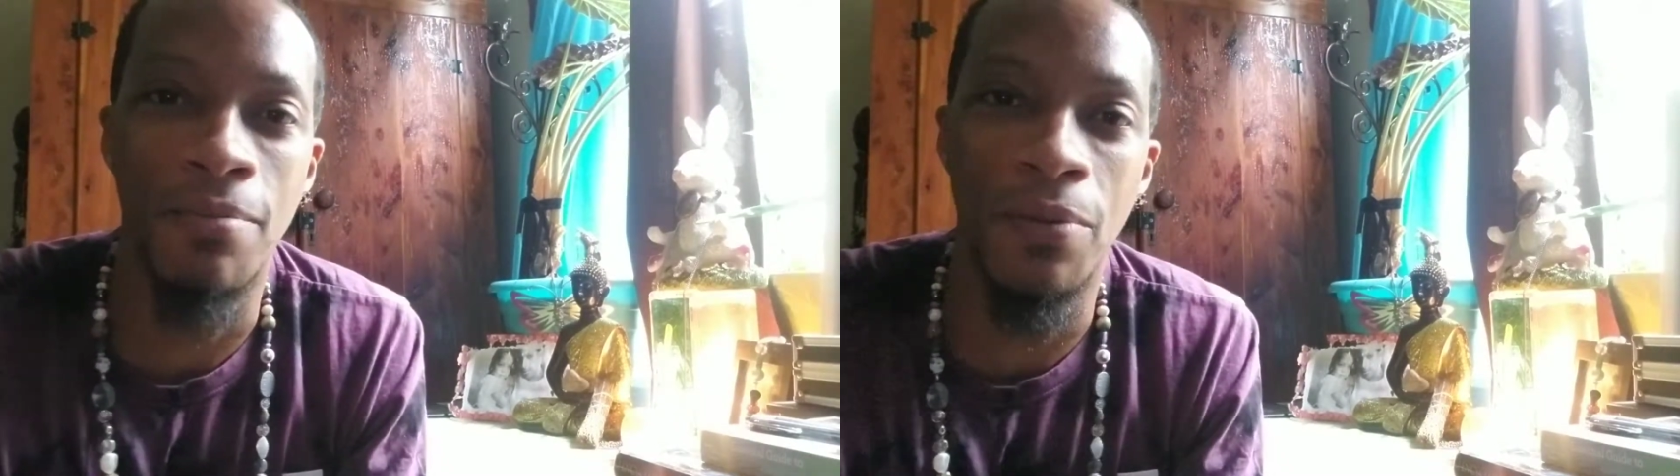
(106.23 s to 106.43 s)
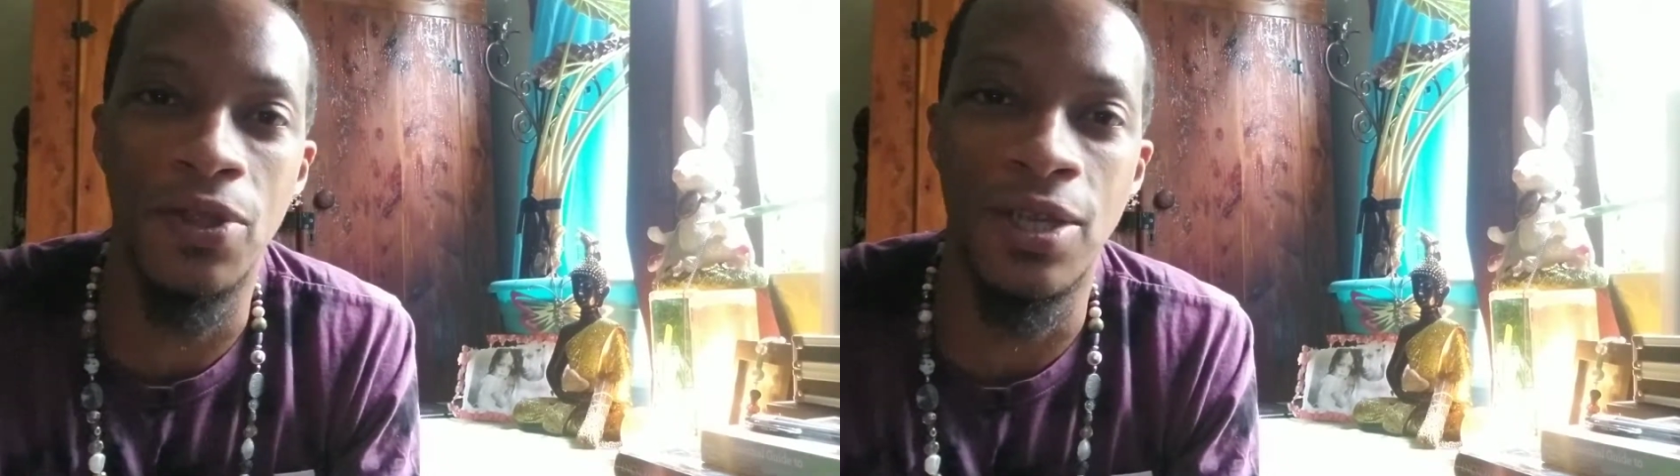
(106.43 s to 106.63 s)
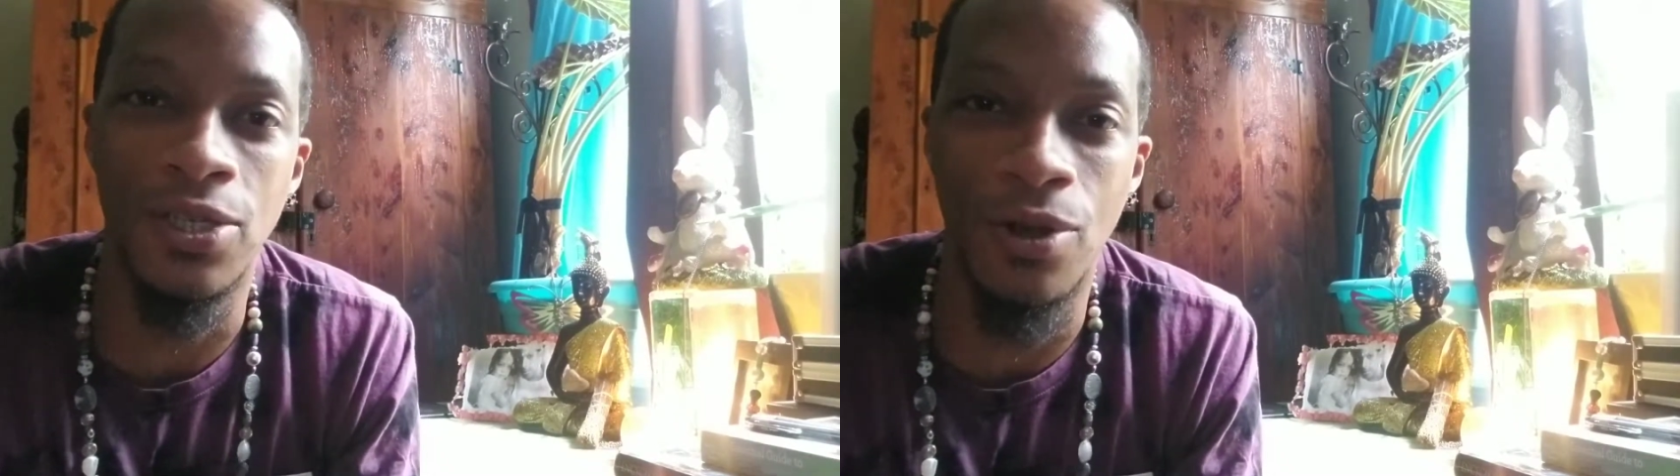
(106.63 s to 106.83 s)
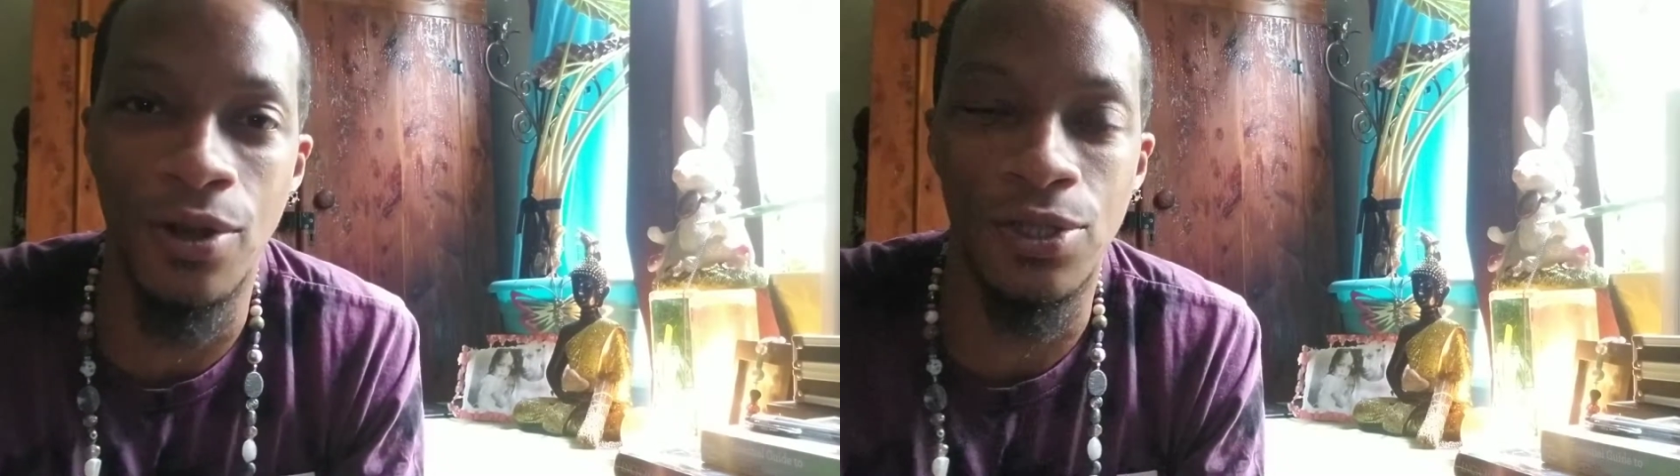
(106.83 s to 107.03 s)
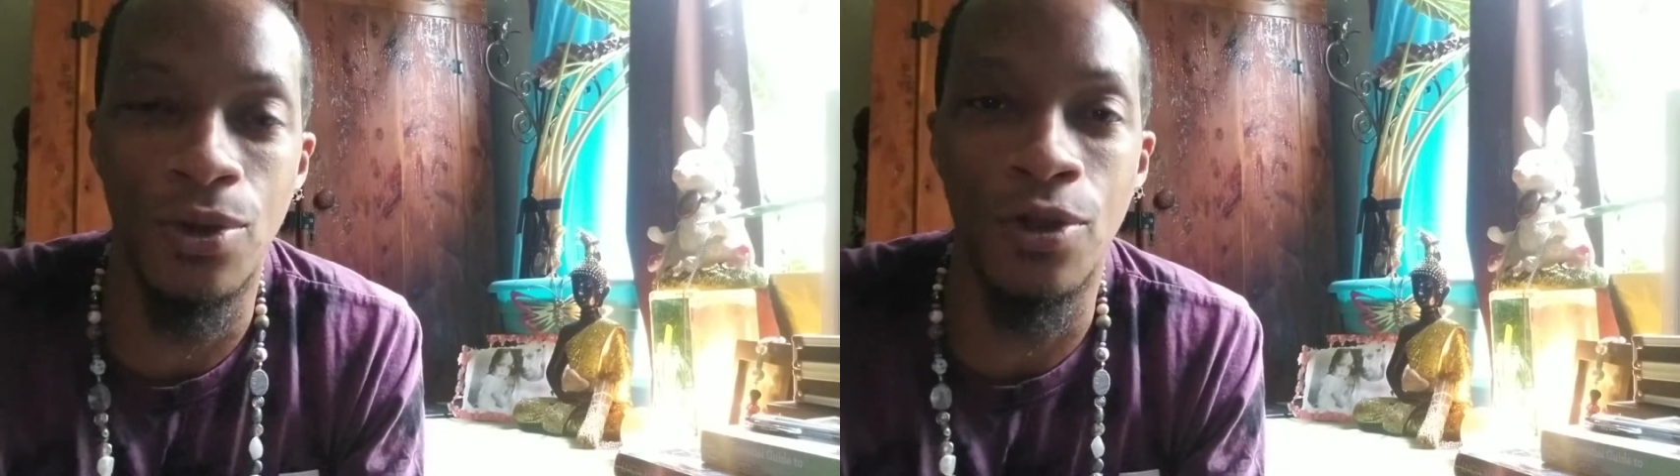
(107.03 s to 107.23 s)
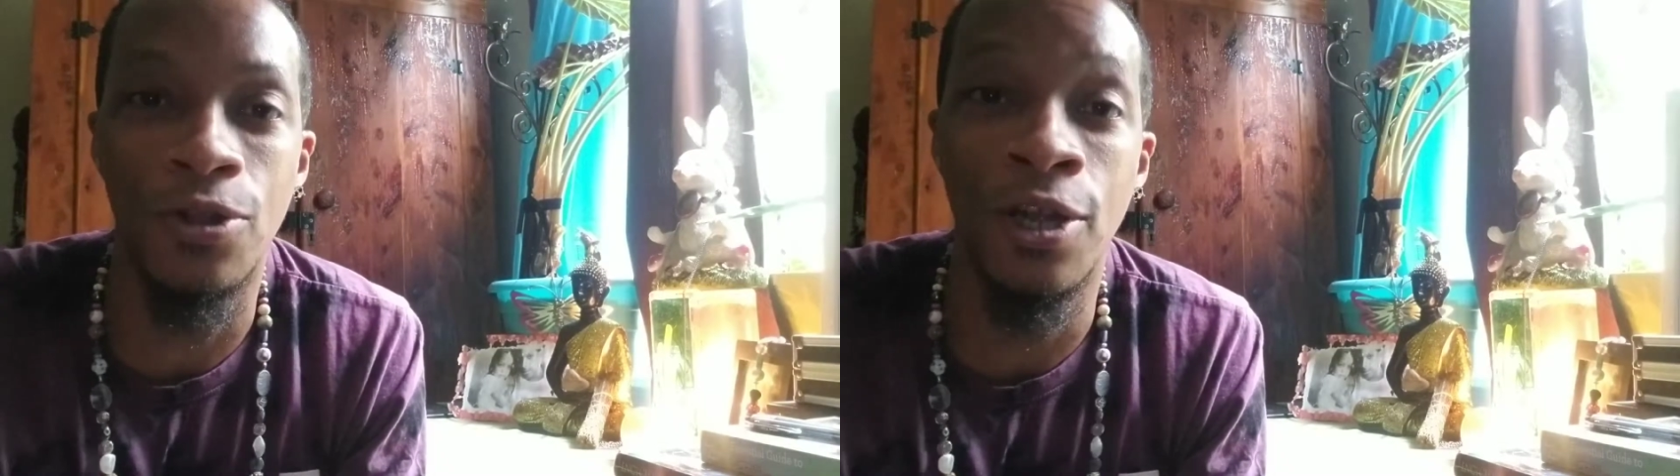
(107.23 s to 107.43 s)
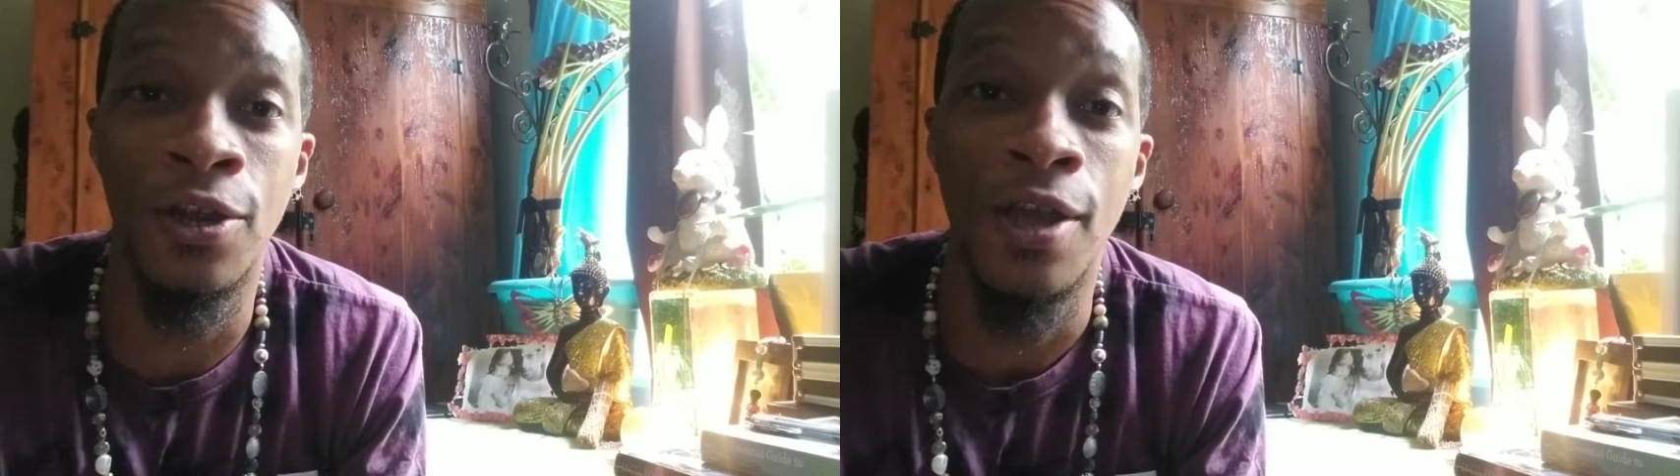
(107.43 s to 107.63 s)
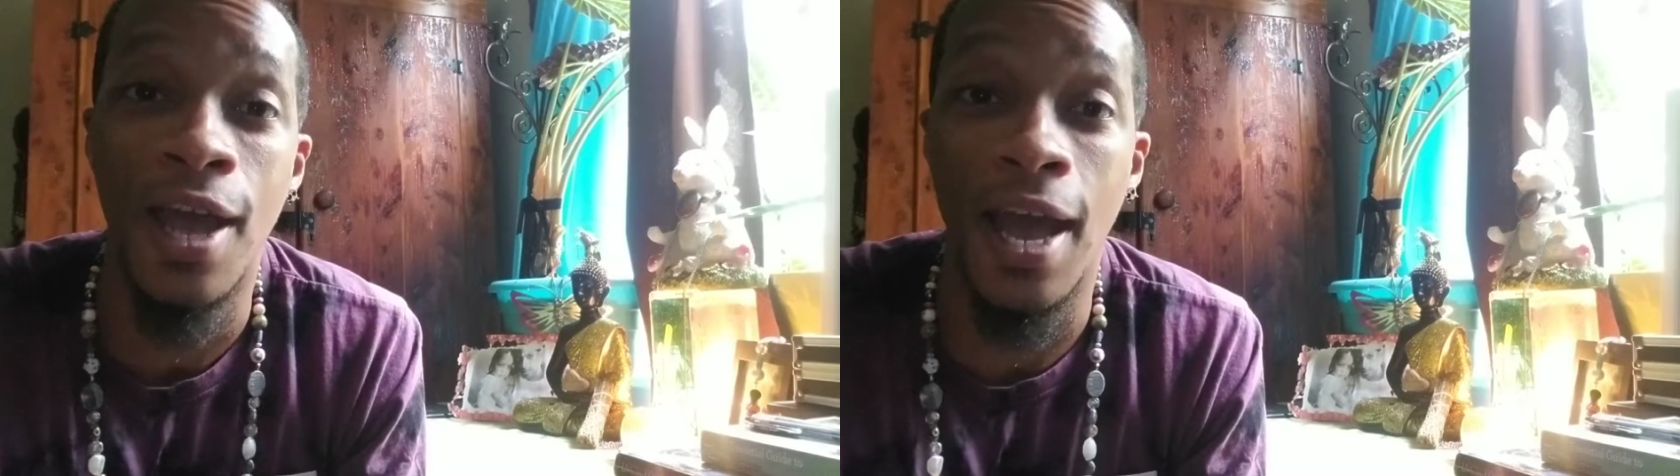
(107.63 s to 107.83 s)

Maybe things aren't so clear